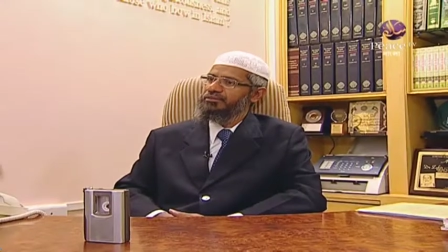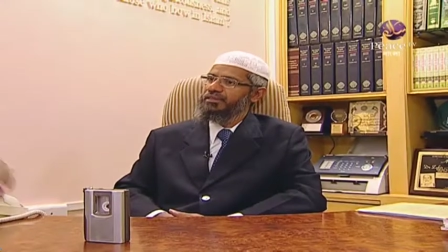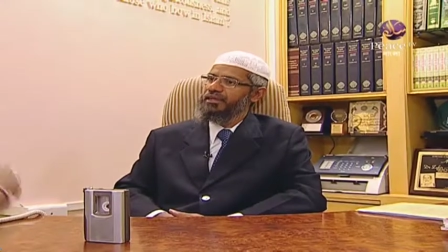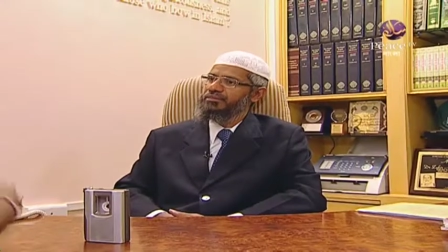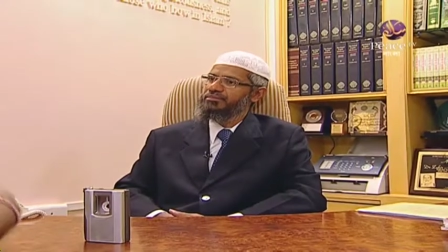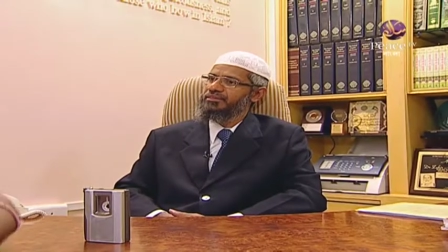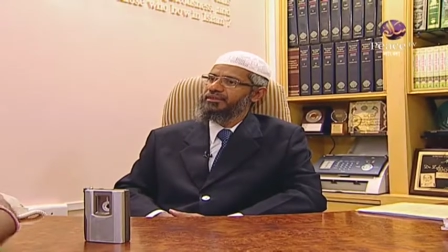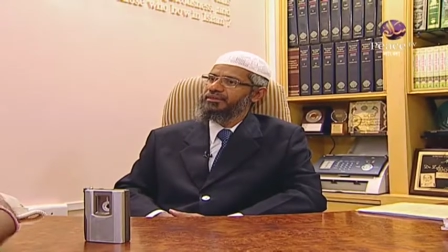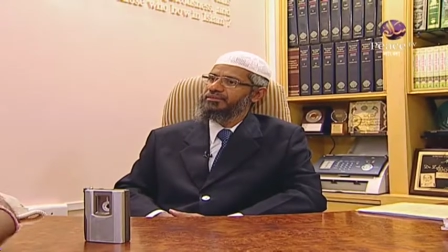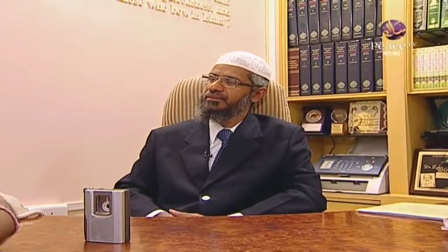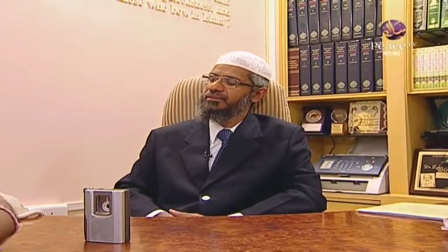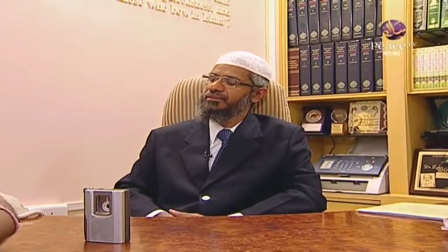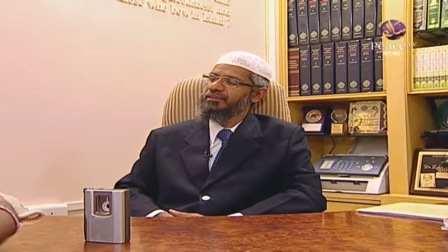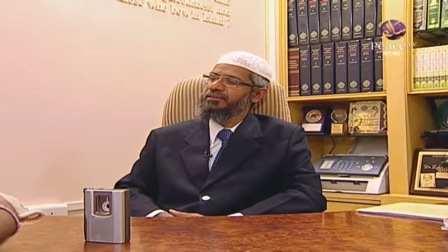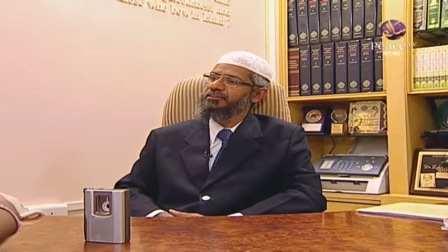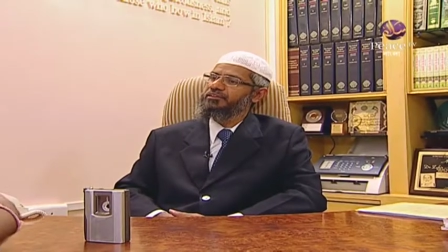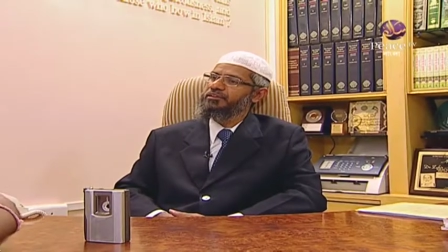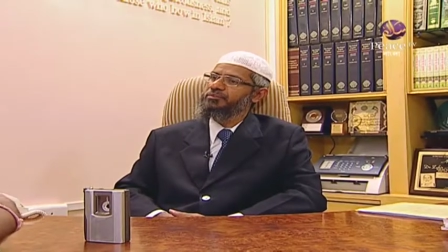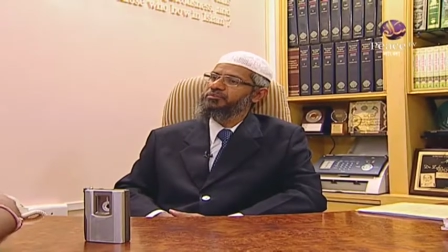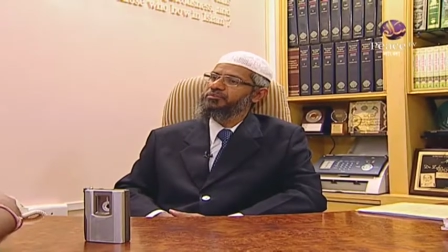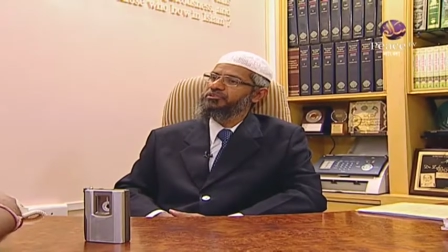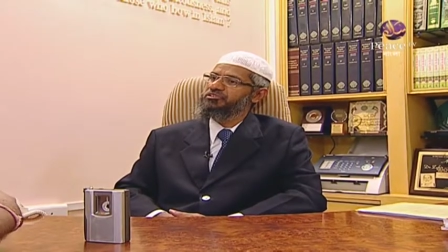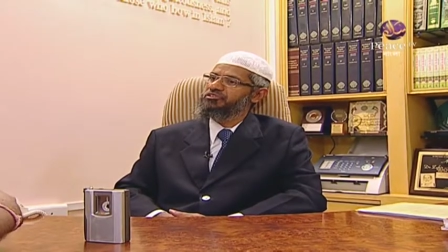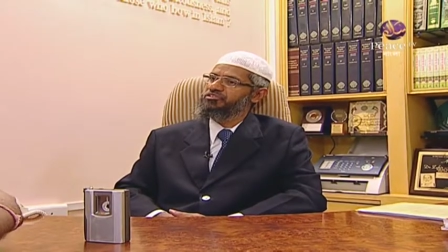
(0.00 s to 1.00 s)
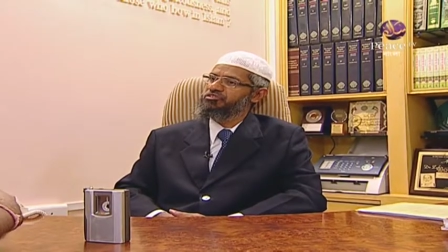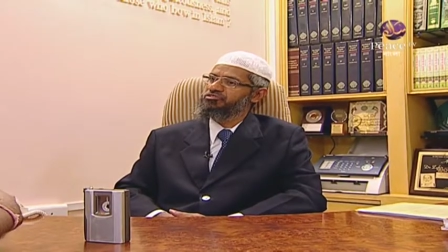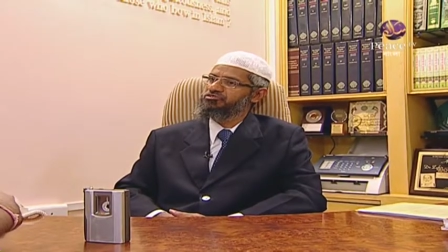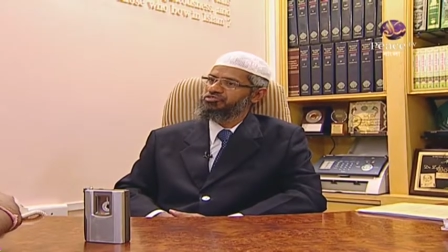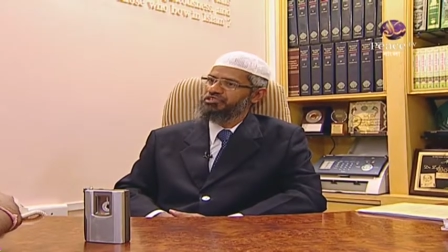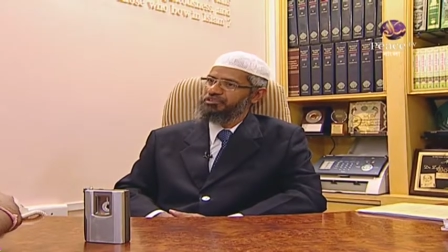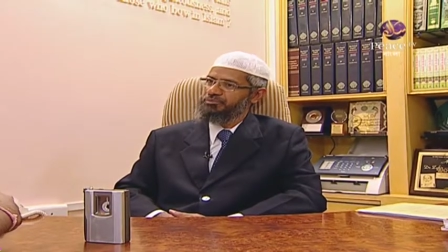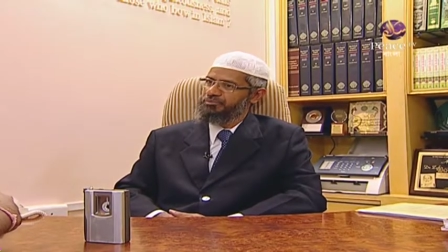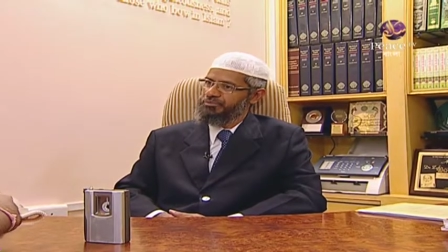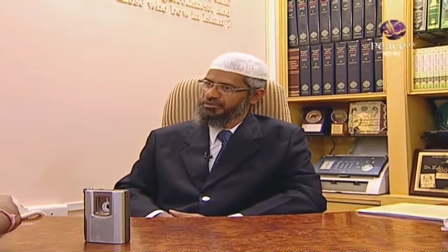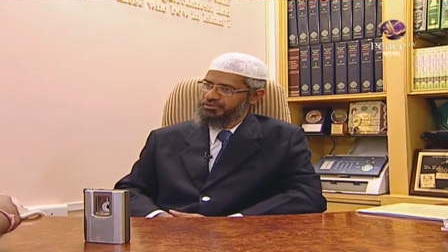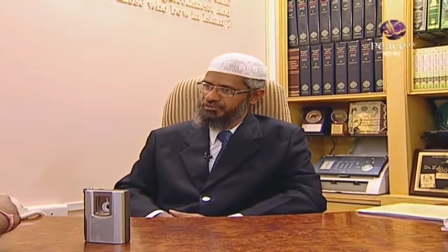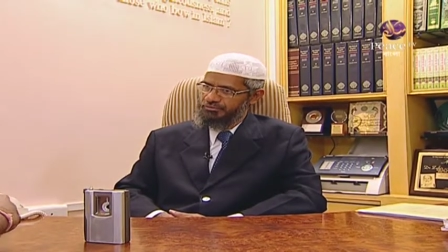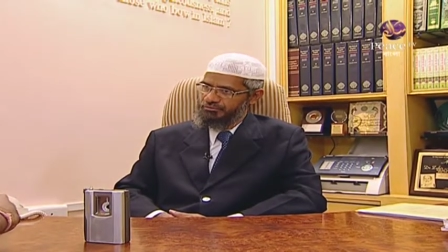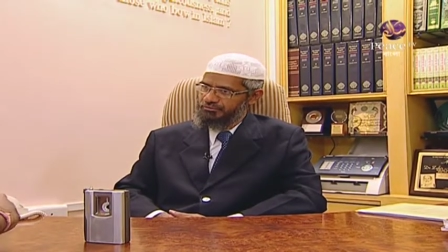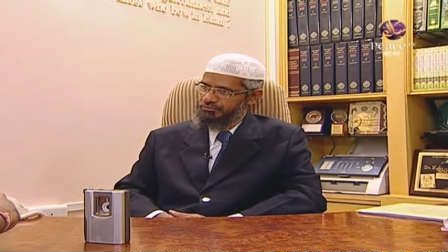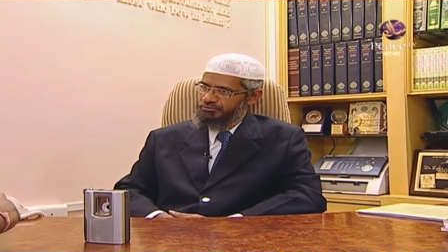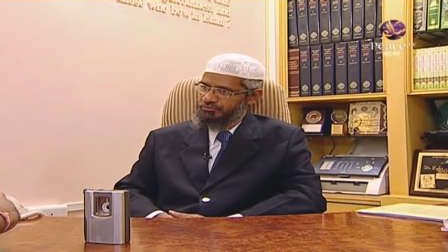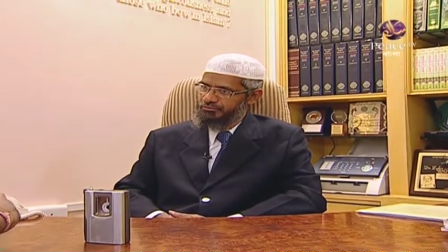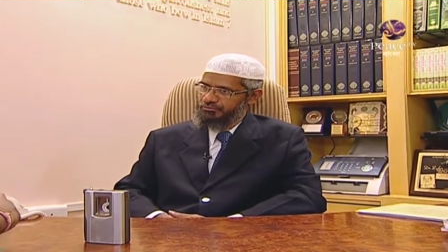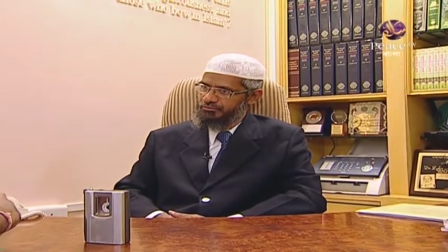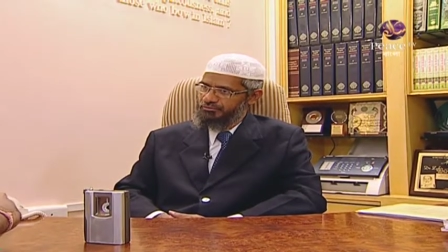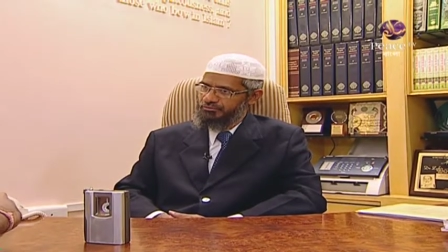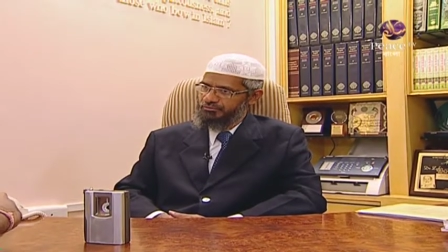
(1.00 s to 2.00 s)
That's at Indian Merchants Chamber.
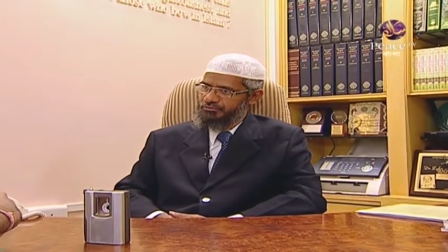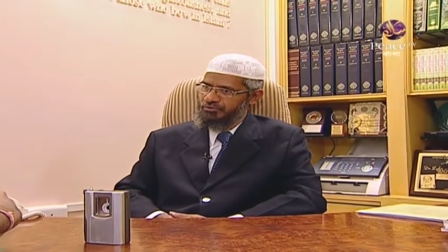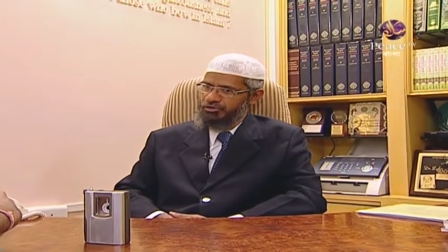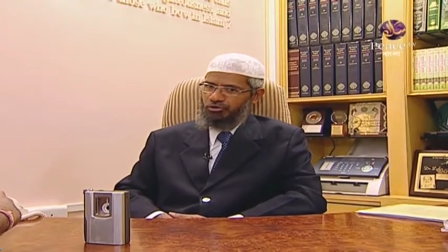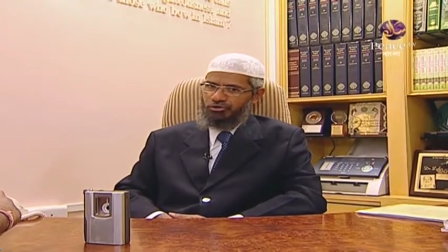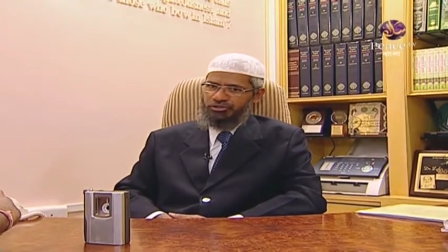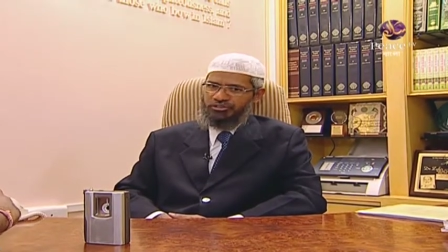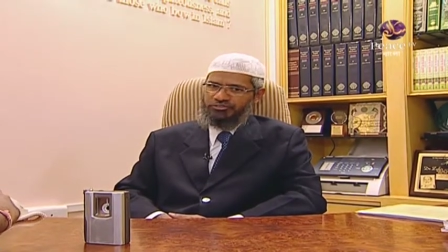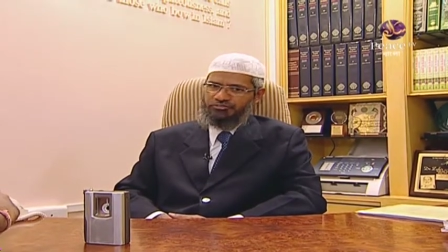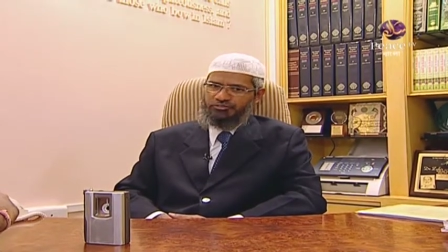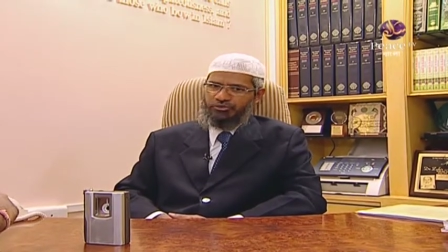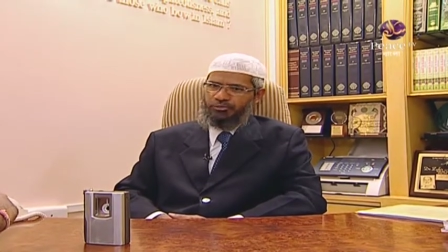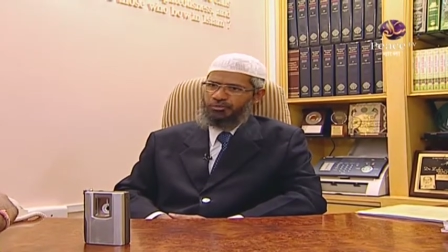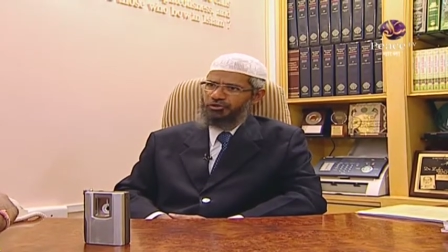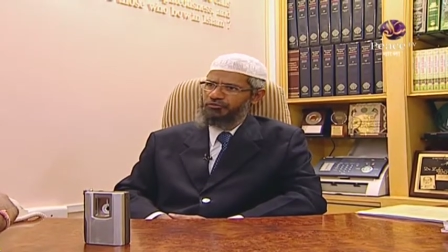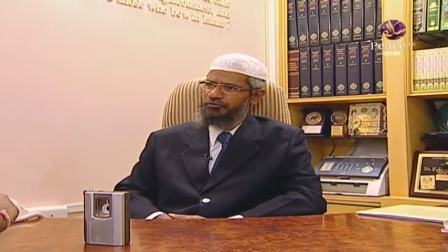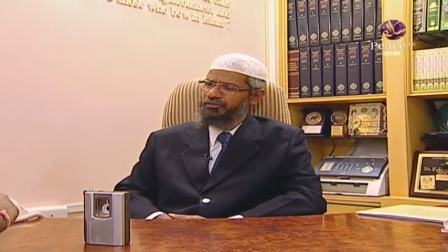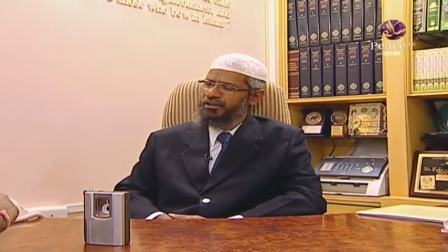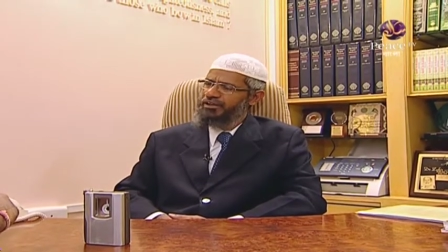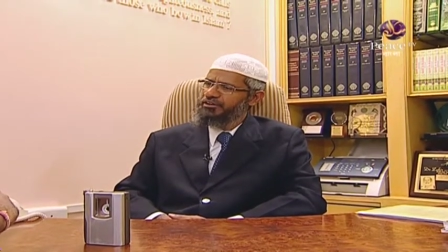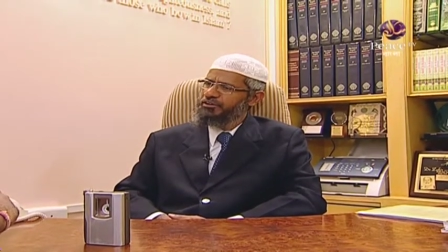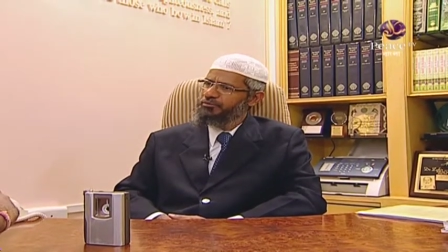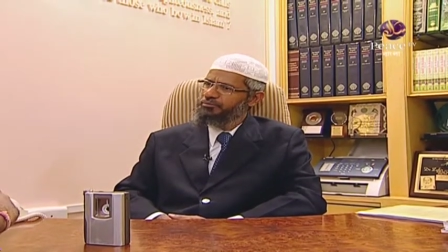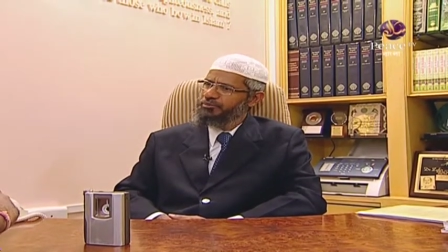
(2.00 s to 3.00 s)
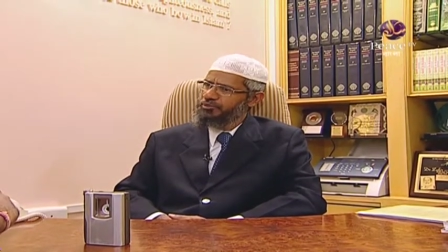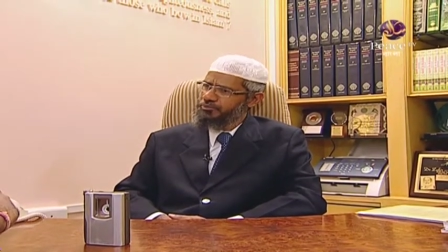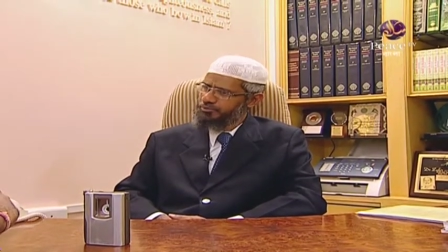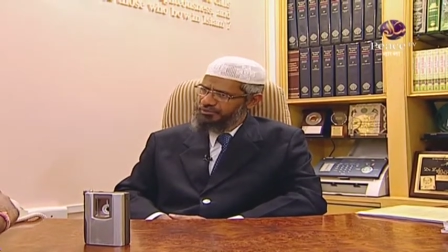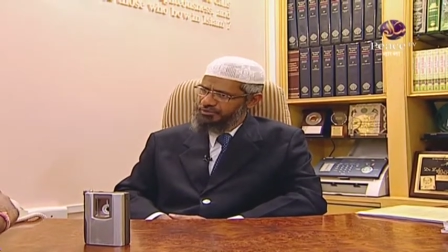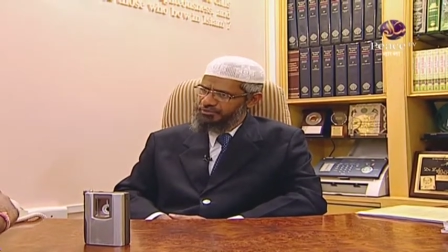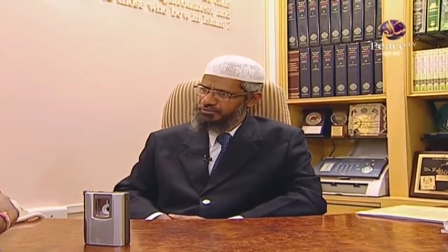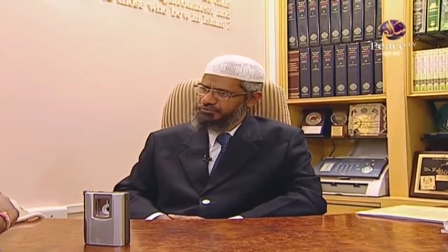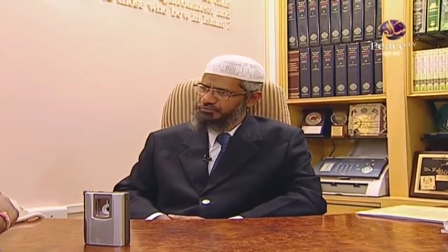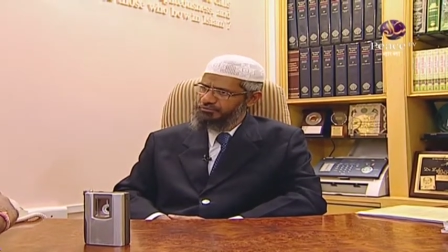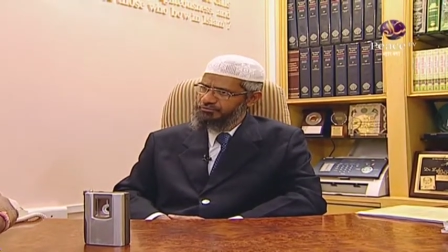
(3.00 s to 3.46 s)
An audience of about 500 people.